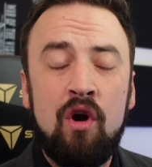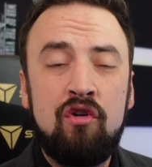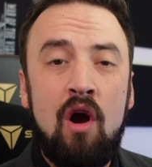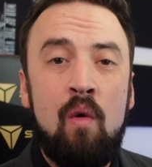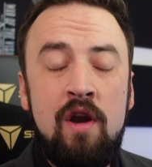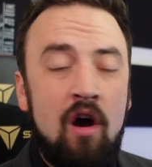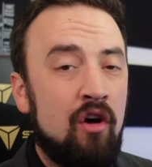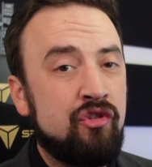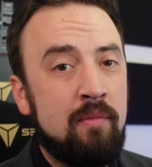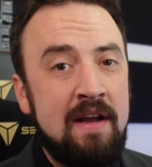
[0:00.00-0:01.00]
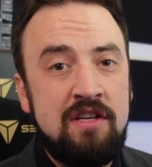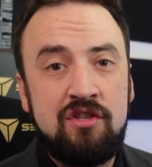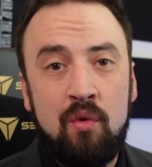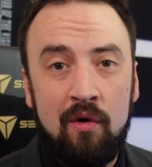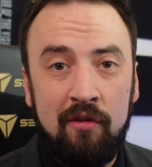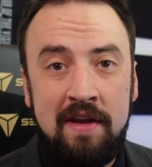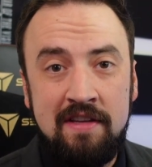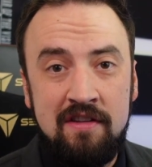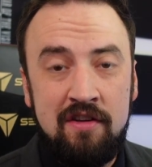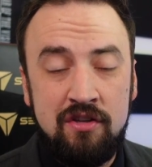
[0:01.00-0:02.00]
We're growing. Also, my Discord
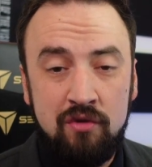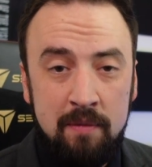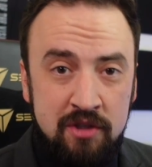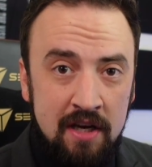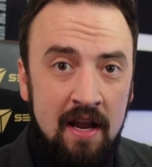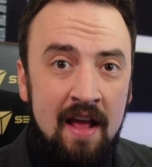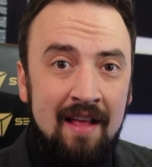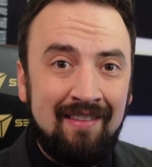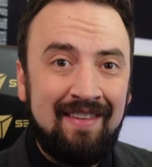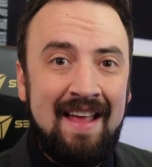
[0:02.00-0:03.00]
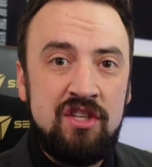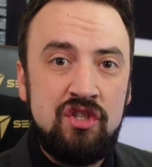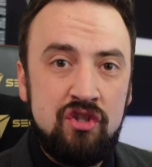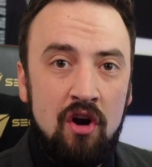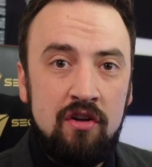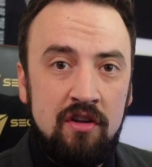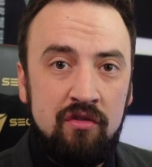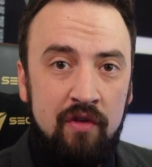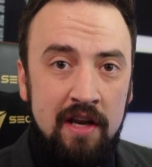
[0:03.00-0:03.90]
link is in the description. Let's start this